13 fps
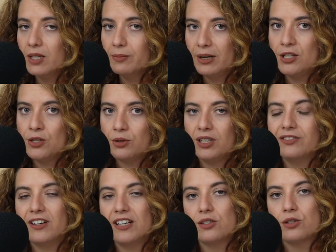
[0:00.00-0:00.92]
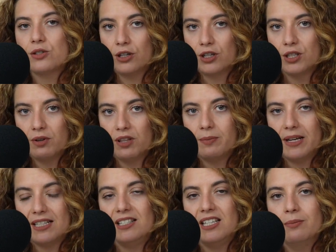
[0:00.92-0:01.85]
Mind you, if I start with
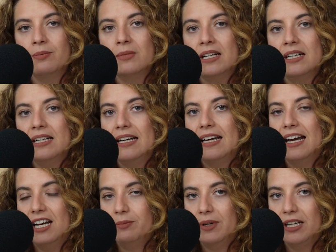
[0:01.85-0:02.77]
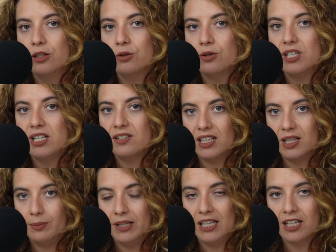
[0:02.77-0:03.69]
my team and my coachees at
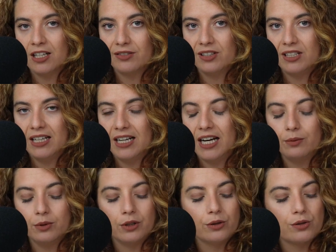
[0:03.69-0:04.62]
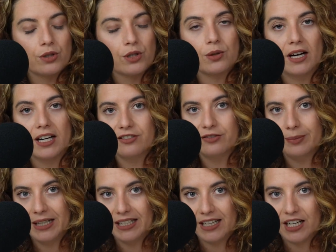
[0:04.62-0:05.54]
the beginning of the day, I will lose track of
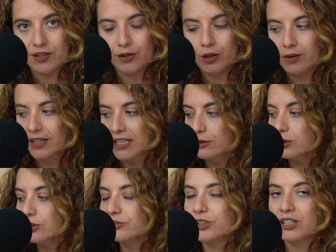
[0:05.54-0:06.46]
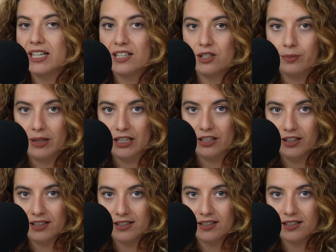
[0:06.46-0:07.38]
my cash flow and I will forget to make
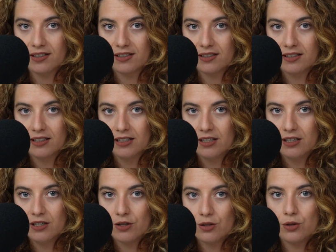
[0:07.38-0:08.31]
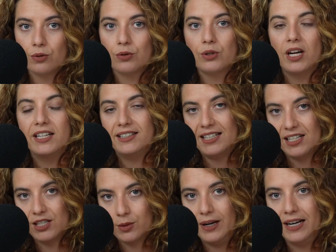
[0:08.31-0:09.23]
content. So
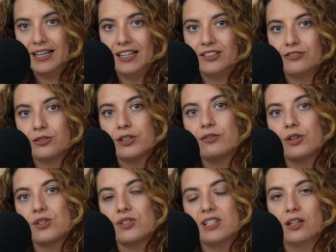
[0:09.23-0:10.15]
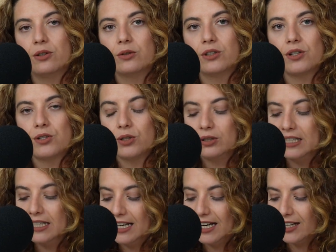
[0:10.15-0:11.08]
that's why I've reversed that order. So
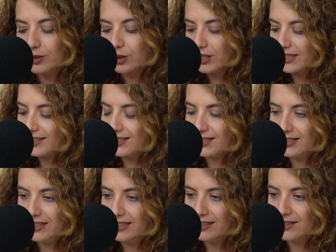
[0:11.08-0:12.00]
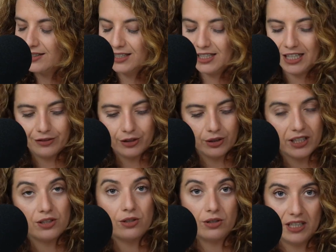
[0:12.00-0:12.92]
have a look at the C's and then have a look
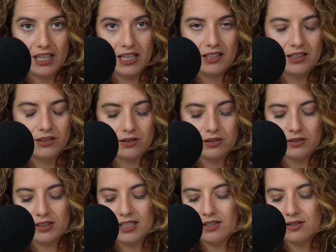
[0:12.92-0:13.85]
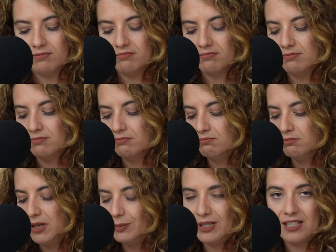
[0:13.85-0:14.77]
at your calendar, and
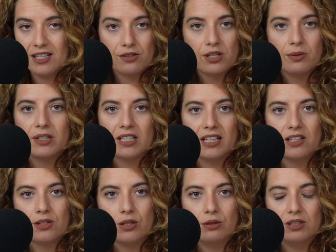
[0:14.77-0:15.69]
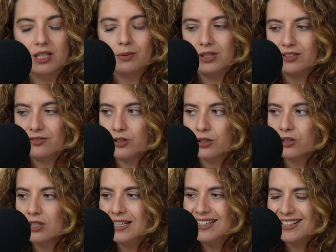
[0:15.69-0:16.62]
maybe there's something else you need. But if
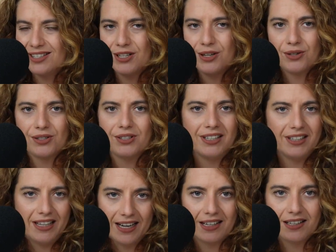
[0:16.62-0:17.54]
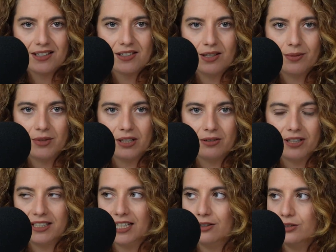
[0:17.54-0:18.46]
you're seriously lacking something
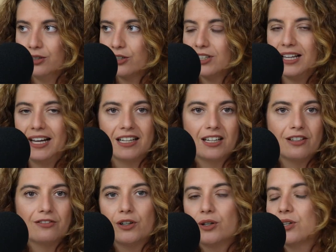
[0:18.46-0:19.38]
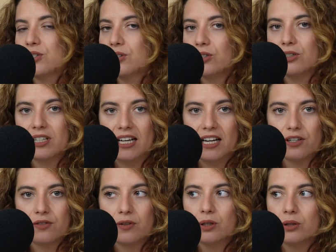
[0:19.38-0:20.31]
right now, you're lacking focus on your
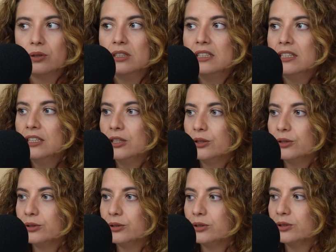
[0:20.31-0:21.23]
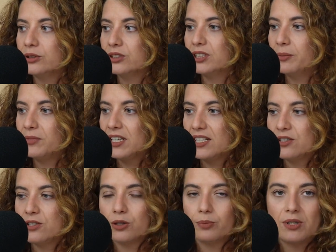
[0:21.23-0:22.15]
cash flow, or some
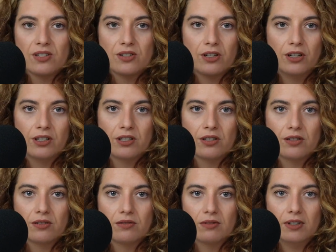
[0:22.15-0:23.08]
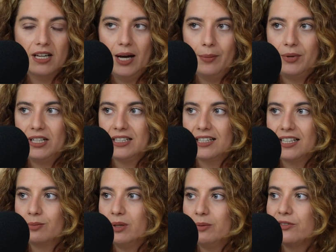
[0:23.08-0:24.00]
things in your business aren't happening,
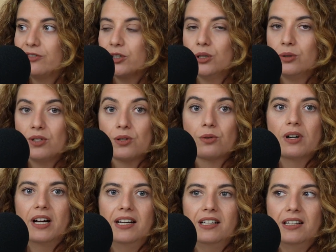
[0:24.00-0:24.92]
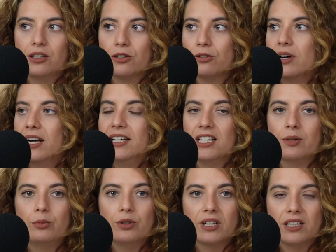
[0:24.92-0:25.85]
like maybe for you it's writing, you're writing a
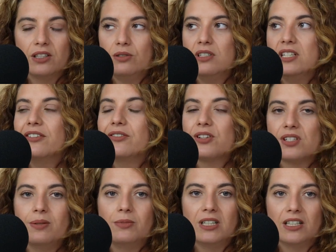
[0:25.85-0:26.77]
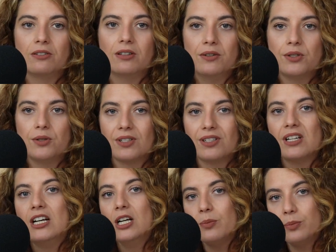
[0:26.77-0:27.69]
book and you never seem to get around to it.
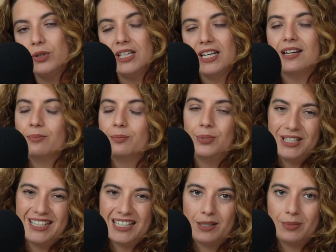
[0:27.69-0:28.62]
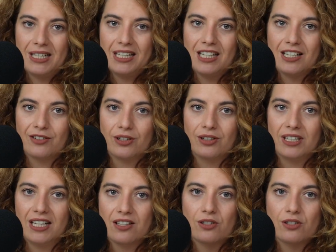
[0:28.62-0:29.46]
Put it at the beginning of your day.